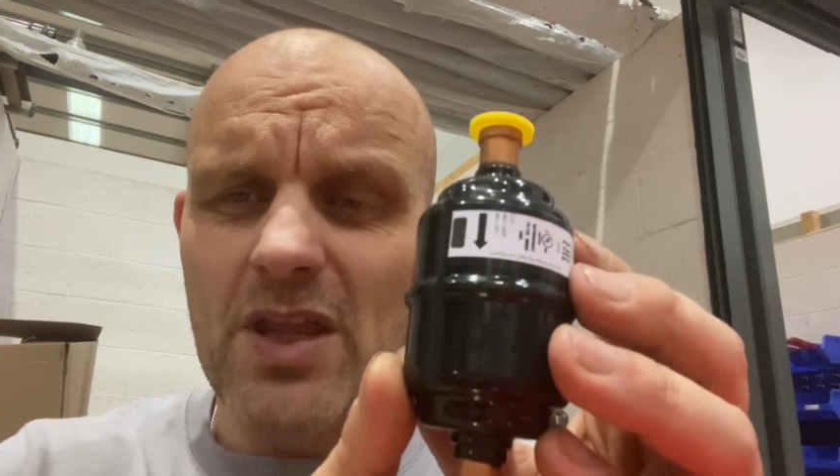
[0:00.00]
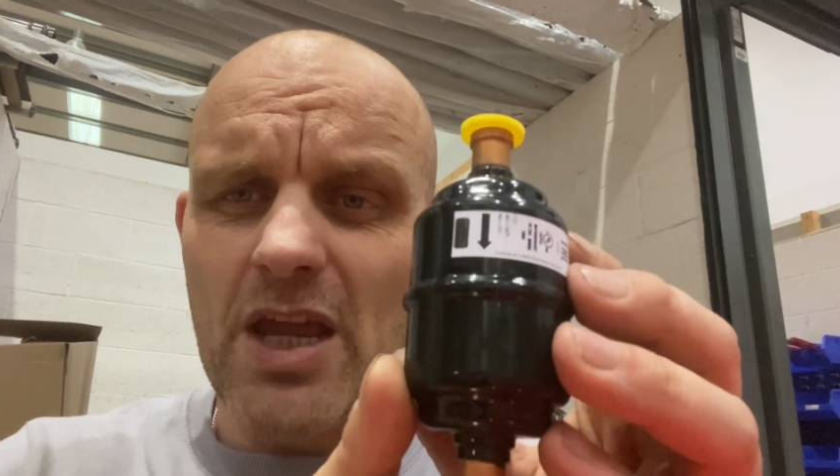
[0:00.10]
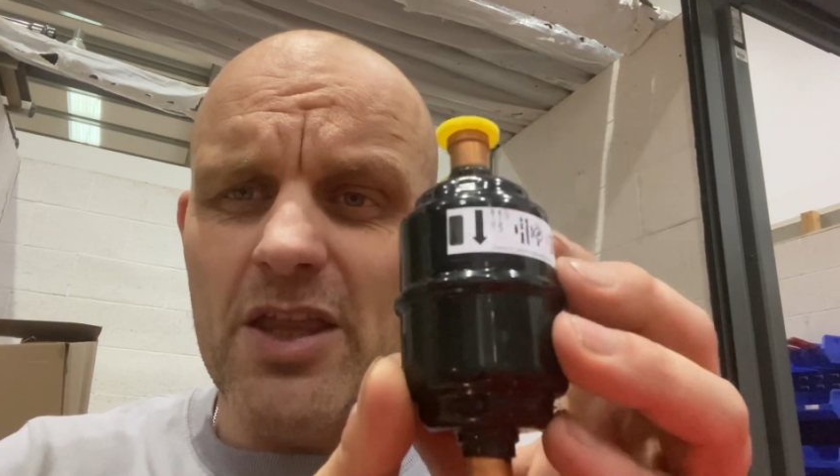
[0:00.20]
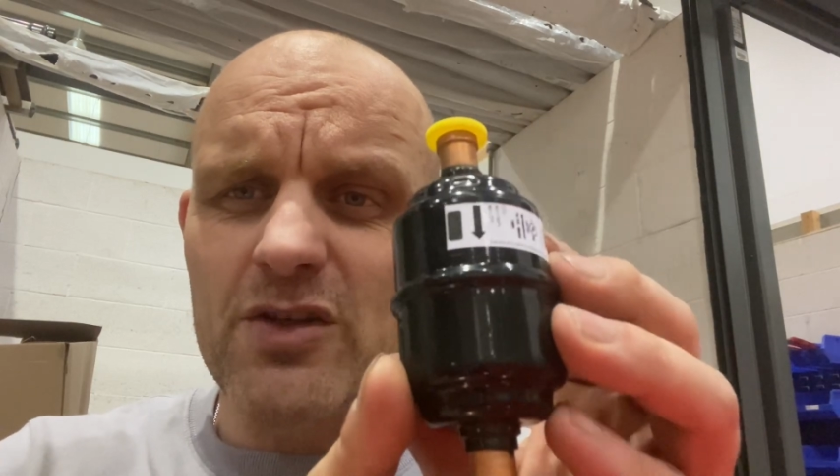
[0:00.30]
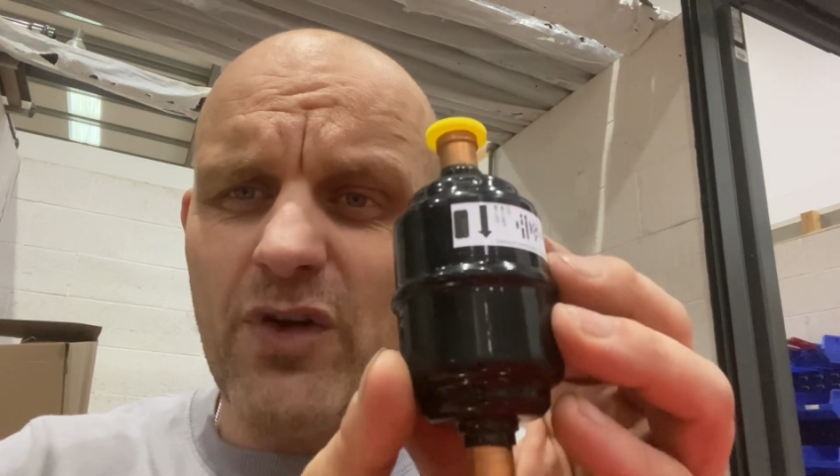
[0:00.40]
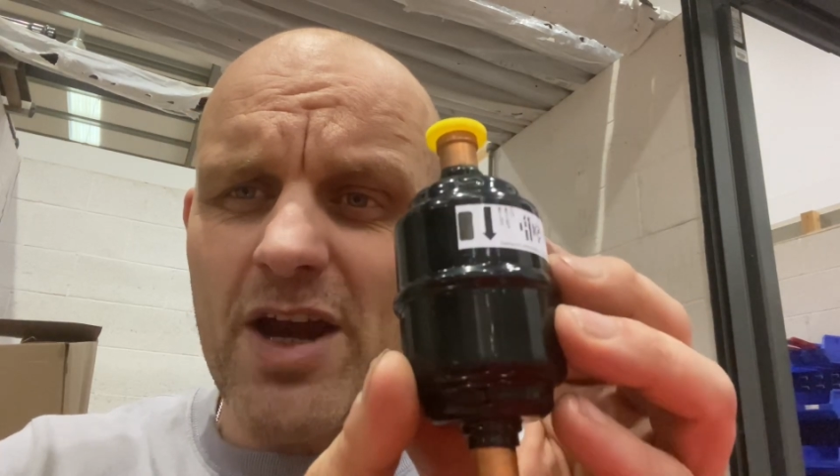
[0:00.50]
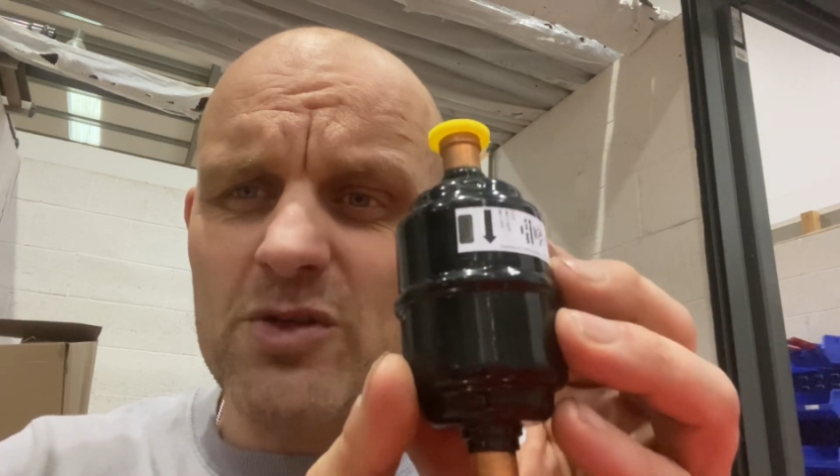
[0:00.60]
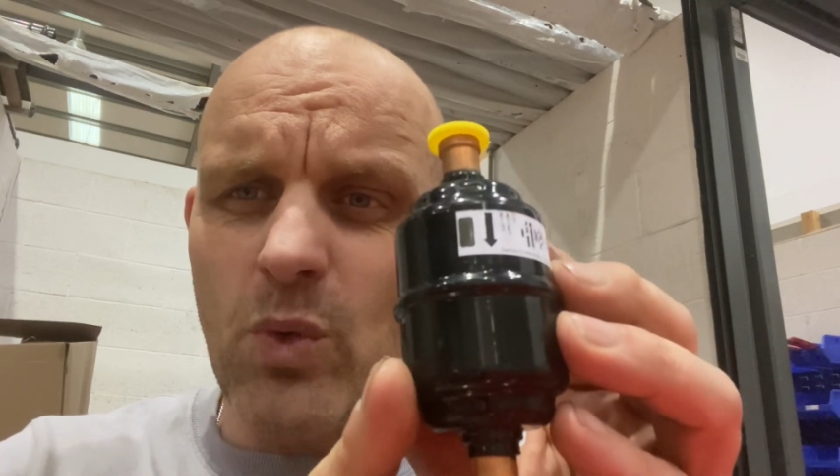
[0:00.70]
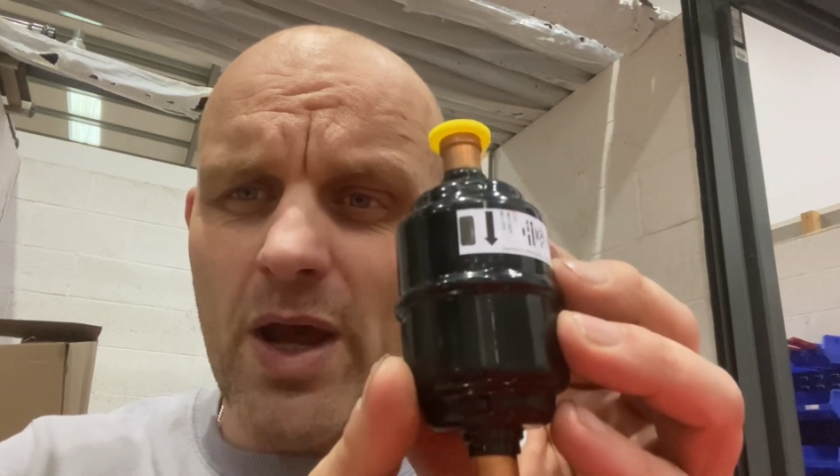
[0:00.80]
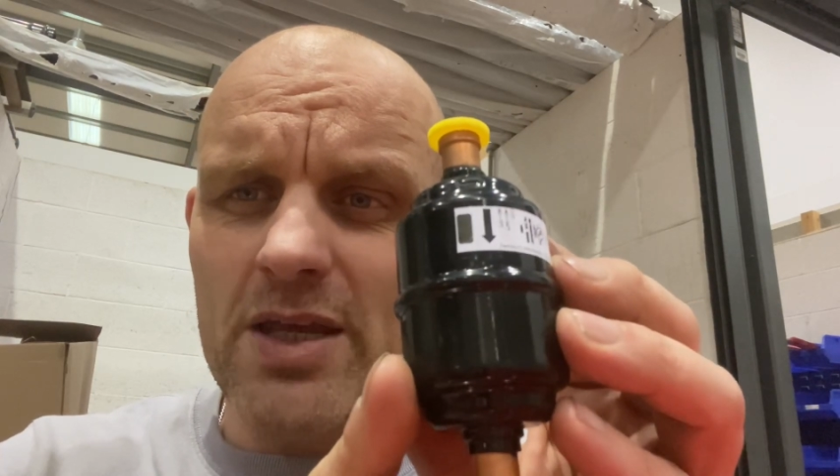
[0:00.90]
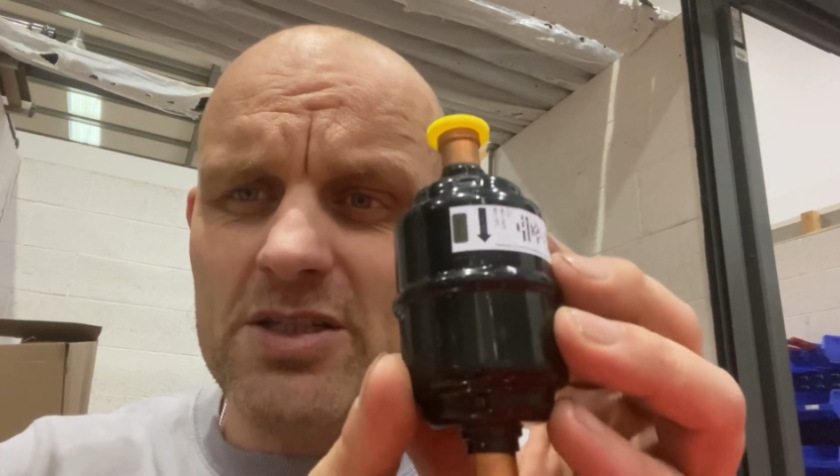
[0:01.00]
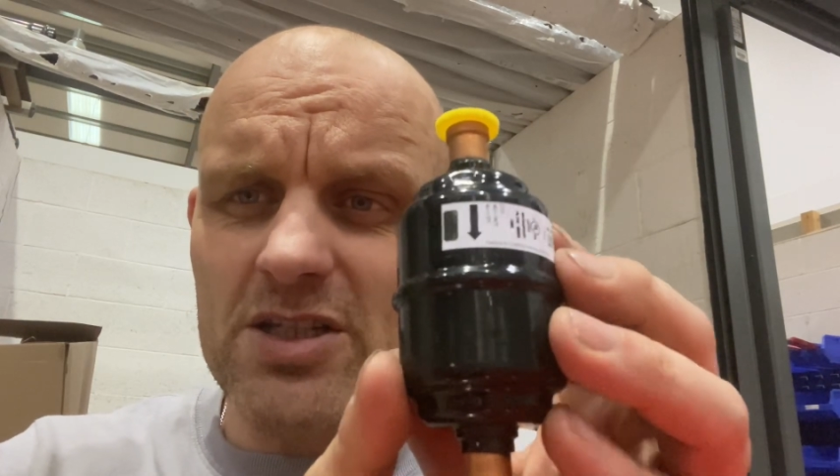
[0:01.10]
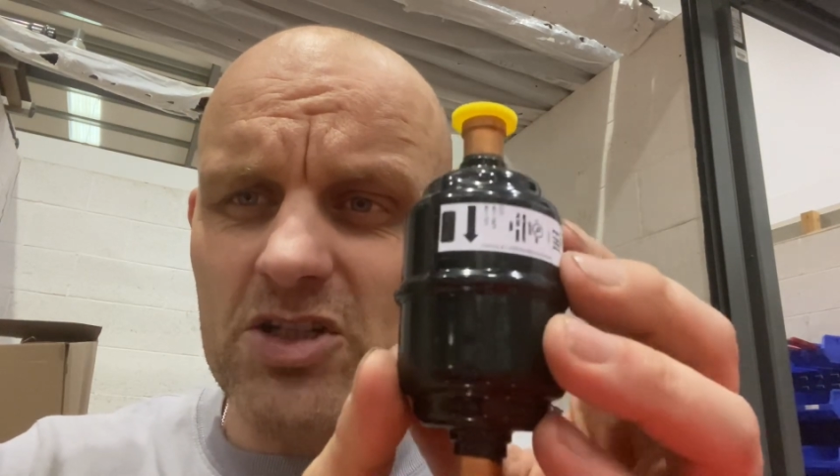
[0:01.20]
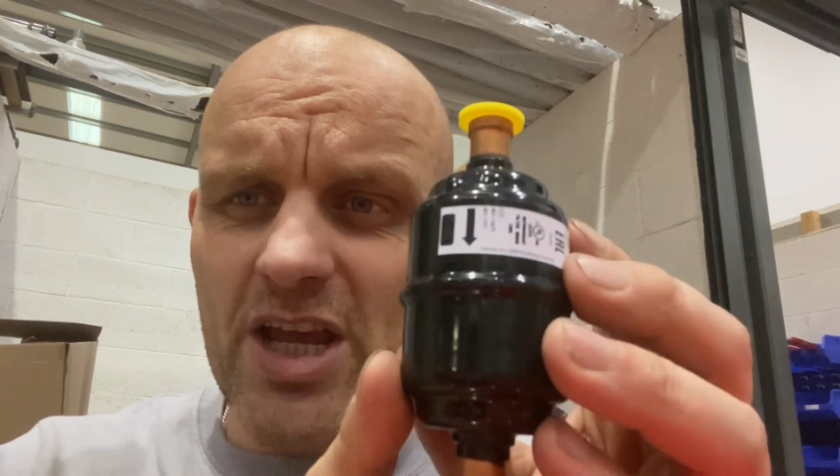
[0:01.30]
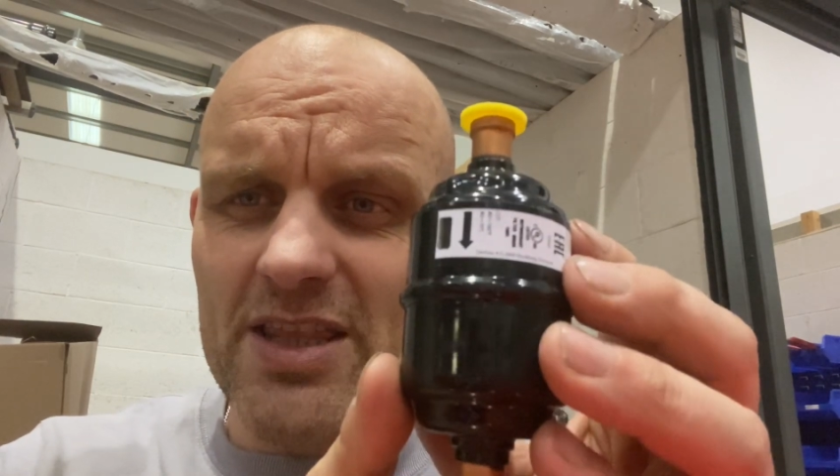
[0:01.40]
And there's various ways to
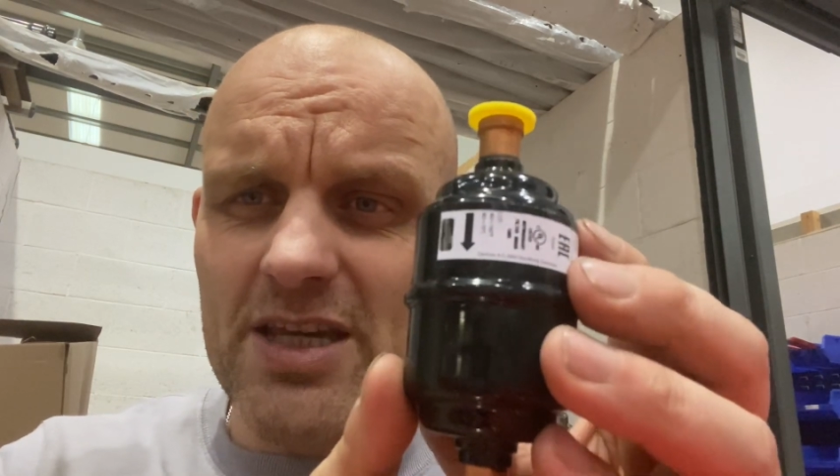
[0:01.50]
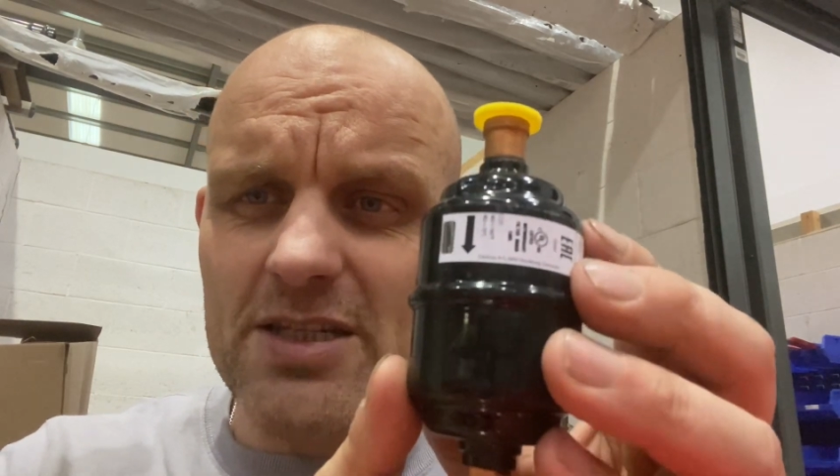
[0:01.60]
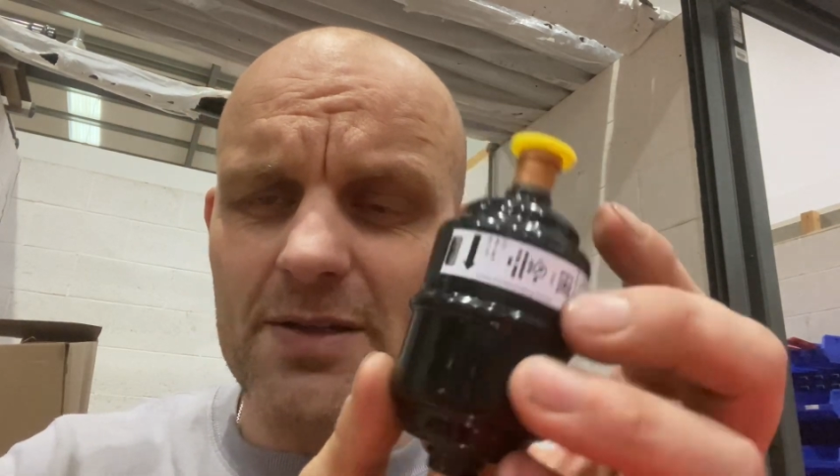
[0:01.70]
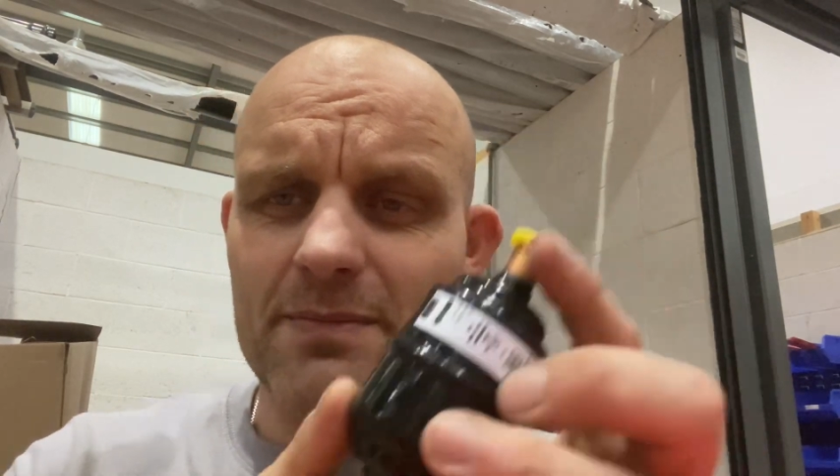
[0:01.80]
check this.